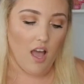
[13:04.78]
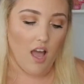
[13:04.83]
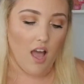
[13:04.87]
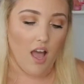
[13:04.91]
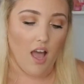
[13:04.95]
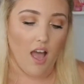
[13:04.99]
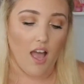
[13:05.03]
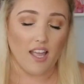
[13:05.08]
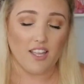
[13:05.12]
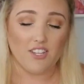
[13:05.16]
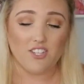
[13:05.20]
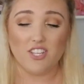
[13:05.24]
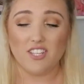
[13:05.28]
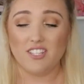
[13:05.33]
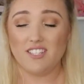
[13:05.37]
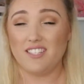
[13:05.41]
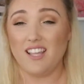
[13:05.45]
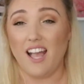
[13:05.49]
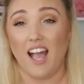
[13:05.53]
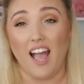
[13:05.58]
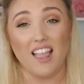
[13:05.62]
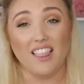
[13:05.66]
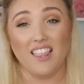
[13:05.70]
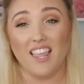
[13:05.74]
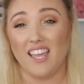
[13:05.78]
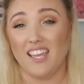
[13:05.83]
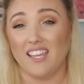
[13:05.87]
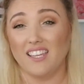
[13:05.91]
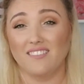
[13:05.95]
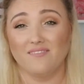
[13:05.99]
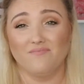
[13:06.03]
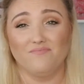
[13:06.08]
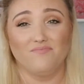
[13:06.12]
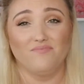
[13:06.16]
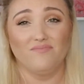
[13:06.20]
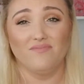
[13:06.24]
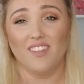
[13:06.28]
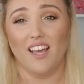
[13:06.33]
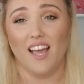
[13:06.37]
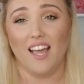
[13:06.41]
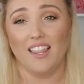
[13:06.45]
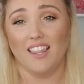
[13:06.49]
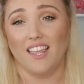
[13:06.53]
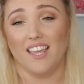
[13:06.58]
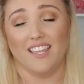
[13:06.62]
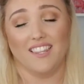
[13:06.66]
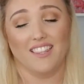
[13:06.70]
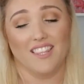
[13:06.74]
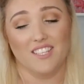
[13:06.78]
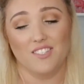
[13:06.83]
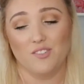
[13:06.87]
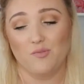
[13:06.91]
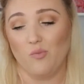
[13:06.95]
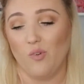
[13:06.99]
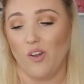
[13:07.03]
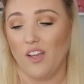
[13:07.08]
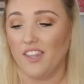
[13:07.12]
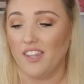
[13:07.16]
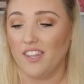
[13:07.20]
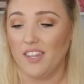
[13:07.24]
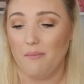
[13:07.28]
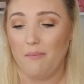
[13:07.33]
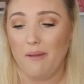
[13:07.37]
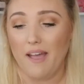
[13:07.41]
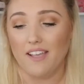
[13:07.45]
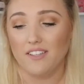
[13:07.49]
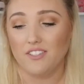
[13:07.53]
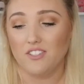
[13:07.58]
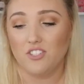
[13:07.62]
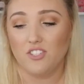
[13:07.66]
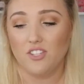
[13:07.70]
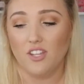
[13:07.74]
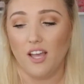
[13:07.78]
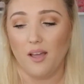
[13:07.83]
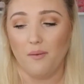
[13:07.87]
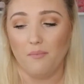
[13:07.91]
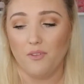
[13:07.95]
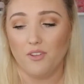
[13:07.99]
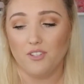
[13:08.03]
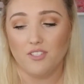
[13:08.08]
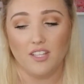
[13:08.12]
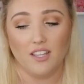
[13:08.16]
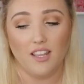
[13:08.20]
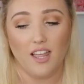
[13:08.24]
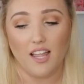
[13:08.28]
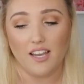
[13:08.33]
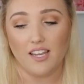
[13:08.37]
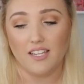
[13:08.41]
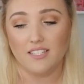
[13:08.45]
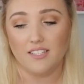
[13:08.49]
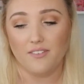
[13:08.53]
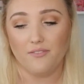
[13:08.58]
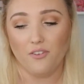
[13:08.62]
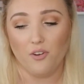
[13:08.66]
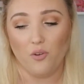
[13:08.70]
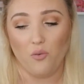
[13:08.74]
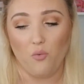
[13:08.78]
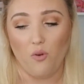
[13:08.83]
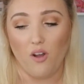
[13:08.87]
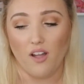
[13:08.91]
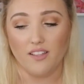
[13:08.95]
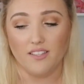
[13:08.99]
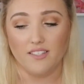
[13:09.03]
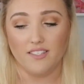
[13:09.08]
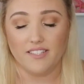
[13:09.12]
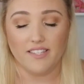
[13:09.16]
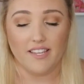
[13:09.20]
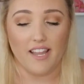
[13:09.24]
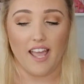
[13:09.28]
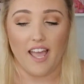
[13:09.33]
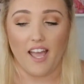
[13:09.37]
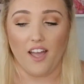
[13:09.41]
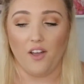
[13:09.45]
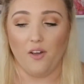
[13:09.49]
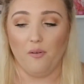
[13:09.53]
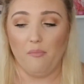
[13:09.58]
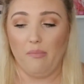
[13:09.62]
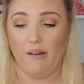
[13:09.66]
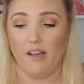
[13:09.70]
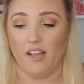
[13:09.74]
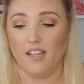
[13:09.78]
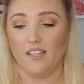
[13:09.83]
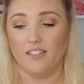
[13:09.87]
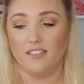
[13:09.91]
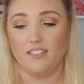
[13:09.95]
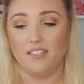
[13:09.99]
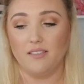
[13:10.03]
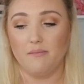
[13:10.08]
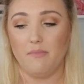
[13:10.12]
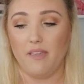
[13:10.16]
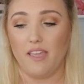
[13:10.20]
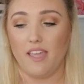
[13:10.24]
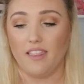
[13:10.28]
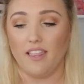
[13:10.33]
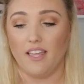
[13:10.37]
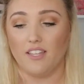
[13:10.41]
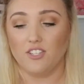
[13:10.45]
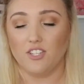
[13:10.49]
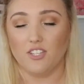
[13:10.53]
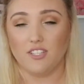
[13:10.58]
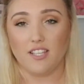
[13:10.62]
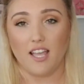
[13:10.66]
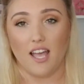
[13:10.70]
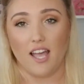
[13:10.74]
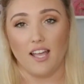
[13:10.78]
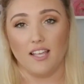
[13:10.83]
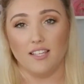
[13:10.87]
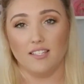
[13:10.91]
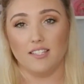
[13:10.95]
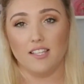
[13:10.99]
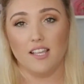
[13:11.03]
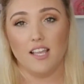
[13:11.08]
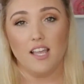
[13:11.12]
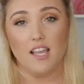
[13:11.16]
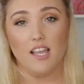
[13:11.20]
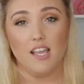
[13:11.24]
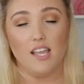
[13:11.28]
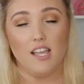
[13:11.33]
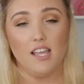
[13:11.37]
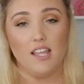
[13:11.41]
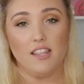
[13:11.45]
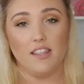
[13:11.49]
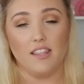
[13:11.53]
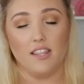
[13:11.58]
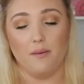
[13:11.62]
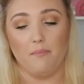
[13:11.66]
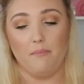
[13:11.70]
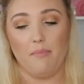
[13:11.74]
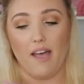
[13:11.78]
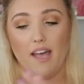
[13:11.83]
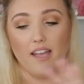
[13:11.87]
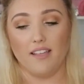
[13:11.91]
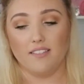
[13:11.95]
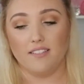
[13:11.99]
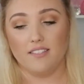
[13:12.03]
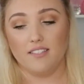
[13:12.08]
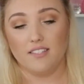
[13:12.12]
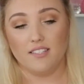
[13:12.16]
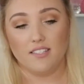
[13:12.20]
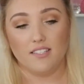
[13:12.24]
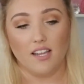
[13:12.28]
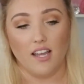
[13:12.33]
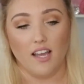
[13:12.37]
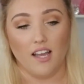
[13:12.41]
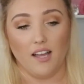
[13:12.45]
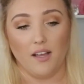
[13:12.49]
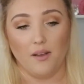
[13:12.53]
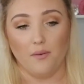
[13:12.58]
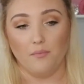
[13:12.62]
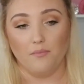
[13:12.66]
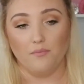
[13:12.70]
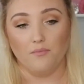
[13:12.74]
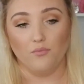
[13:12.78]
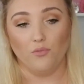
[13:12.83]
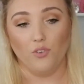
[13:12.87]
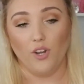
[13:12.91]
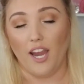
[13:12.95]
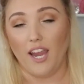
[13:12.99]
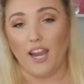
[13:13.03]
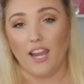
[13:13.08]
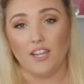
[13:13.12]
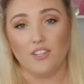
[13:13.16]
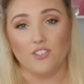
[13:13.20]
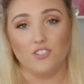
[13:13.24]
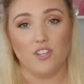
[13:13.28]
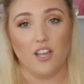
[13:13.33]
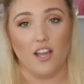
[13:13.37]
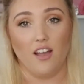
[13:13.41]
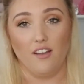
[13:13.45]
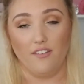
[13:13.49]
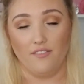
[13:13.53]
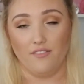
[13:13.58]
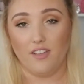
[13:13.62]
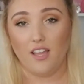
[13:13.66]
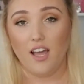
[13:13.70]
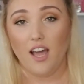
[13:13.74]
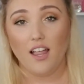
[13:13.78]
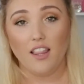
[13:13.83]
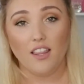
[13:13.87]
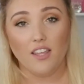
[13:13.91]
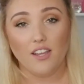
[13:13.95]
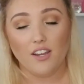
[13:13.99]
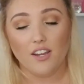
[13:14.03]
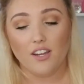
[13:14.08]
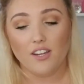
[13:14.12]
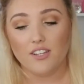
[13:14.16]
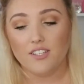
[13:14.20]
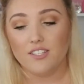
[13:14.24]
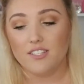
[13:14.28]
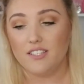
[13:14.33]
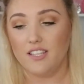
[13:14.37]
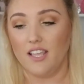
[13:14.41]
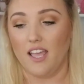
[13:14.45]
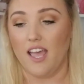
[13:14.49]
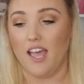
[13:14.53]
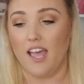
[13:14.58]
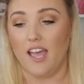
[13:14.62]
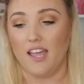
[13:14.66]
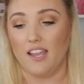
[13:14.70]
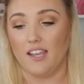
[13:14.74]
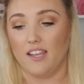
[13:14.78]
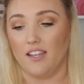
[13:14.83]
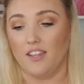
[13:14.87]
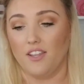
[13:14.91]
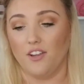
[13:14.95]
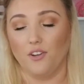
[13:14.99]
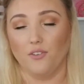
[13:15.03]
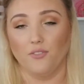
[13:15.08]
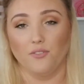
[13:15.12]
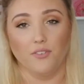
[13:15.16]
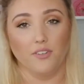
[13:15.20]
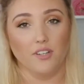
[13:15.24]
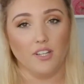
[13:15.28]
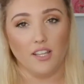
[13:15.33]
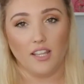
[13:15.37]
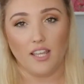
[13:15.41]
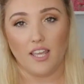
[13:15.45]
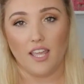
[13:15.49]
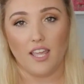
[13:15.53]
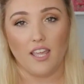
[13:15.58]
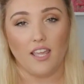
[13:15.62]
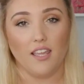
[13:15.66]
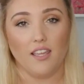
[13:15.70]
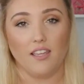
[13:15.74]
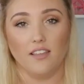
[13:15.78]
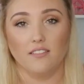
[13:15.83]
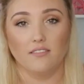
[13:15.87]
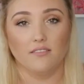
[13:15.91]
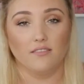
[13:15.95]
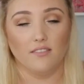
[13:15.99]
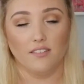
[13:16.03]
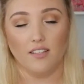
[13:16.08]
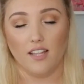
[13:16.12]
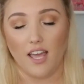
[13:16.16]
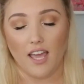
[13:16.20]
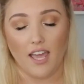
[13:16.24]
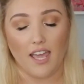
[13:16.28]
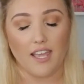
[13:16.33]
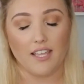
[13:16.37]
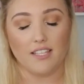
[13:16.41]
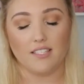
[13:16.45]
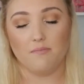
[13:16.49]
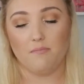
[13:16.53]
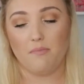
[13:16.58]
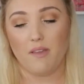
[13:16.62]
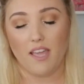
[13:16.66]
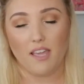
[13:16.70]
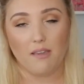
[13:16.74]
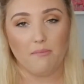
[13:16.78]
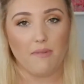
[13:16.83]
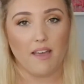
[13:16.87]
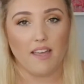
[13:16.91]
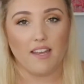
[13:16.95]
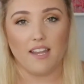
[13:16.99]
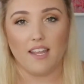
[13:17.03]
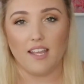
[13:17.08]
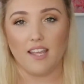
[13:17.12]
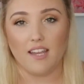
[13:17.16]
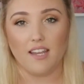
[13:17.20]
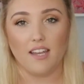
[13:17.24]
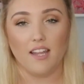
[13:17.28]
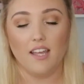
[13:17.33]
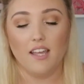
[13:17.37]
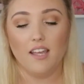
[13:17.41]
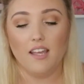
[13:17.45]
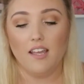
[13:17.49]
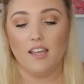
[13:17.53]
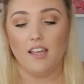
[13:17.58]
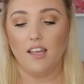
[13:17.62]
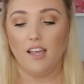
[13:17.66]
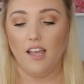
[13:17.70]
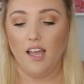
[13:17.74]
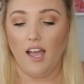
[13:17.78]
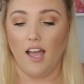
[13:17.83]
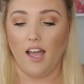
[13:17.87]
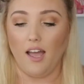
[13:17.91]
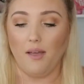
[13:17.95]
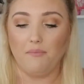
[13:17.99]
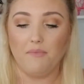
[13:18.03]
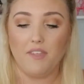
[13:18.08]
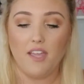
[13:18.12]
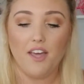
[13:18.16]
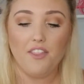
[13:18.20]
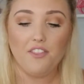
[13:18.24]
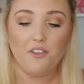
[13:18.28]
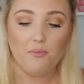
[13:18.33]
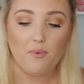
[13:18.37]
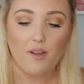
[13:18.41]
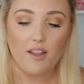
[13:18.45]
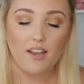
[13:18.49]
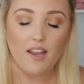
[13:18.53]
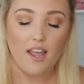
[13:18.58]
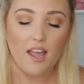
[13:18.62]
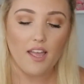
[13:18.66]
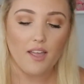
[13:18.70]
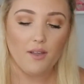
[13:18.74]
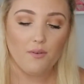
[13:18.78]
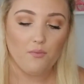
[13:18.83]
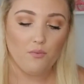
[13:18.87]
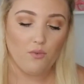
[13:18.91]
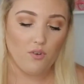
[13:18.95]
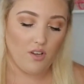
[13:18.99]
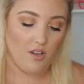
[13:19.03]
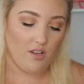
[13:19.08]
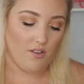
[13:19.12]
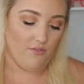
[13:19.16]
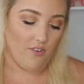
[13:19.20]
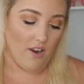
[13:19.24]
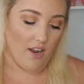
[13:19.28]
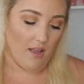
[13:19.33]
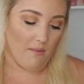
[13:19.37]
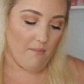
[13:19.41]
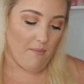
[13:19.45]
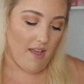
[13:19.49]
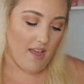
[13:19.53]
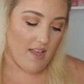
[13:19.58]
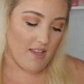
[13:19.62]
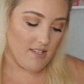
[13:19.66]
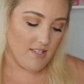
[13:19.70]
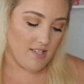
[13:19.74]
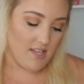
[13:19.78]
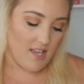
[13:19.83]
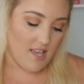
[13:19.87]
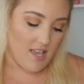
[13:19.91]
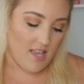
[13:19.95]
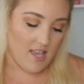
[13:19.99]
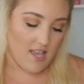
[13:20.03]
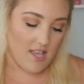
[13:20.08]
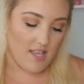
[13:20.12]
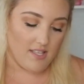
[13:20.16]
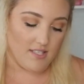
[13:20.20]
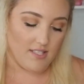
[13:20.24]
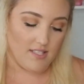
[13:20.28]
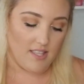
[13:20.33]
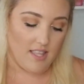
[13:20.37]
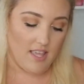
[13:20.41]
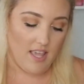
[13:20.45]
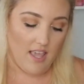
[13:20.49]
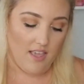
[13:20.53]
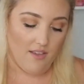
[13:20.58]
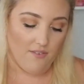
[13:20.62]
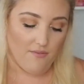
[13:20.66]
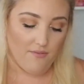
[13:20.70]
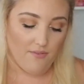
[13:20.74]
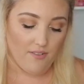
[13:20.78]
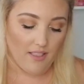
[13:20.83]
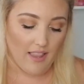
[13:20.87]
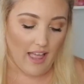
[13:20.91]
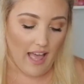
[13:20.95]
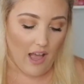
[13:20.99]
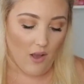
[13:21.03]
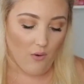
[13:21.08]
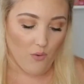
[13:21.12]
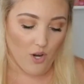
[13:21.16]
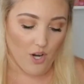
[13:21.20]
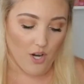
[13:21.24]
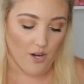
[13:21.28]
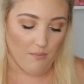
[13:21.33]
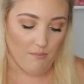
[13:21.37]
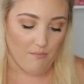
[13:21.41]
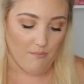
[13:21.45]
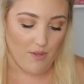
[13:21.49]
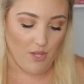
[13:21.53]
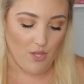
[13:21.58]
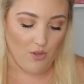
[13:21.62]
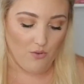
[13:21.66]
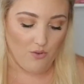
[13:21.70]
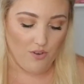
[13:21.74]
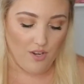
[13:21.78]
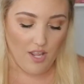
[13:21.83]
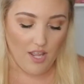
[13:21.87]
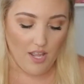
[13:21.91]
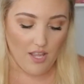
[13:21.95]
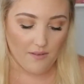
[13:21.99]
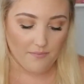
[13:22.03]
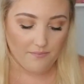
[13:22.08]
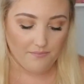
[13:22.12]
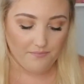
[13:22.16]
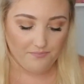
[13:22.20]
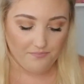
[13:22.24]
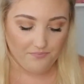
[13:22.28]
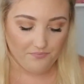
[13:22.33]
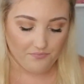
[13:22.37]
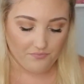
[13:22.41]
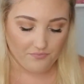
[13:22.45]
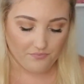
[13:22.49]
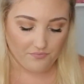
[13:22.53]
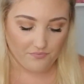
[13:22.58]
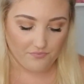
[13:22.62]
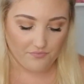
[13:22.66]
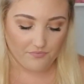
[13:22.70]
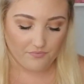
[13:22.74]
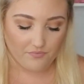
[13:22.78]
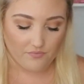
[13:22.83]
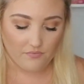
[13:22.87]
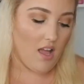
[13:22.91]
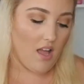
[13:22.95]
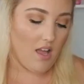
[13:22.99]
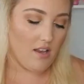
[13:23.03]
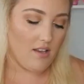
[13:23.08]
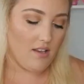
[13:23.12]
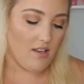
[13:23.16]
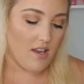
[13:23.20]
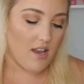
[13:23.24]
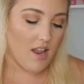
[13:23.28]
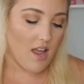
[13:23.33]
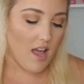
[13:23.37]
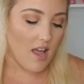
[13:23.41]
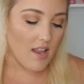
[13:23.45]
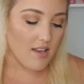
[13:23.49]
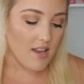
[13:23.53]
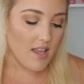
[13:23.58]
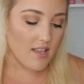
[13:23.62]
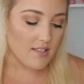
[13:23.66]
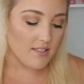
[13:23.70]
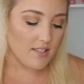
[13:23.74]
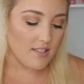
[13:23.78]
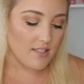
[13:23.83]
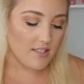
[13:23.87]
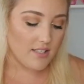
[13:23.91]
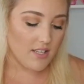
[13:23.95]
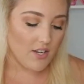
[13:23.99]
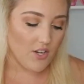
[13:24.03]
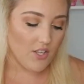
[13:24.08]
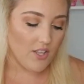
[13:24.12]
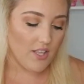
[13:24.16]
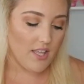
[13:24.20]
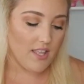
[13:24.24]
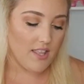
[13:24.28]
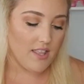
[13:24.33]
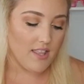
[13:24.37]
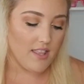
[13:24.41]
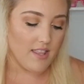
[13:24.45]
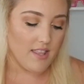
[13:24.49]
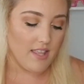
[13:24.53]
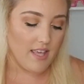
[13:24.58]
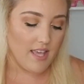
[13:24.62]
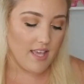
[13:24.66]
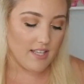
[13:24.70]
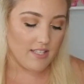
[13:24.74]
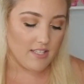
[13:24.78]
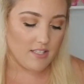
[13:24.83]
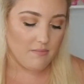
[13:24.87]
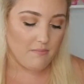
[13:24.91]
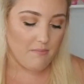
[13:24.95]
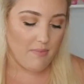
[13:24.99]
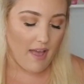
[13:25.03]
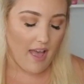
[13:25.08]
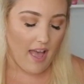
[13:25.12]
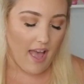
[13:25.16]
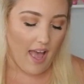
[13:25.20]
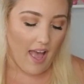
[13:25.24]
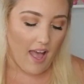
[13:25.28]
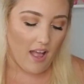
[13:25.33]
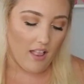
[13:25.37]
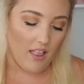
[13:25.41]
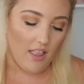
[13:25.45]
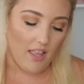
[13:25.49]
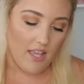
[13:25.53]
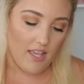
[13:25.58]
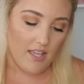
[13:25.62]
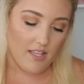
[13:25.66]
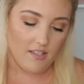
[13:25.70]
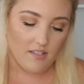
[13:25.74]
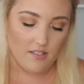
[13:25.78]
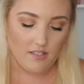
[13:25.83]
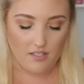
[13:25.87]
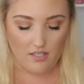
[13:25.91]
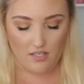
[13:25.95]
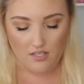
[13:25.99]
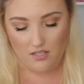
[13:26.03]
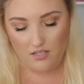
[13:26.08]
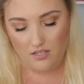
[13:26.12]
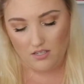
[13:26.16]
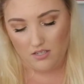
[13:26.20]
I like this one the best. There's a lot of different ones now, but to me that just has the best range of colors, and they're really nice, pigmented. The other one I would recommend is the Flower Beauty. Not necessarily this palette,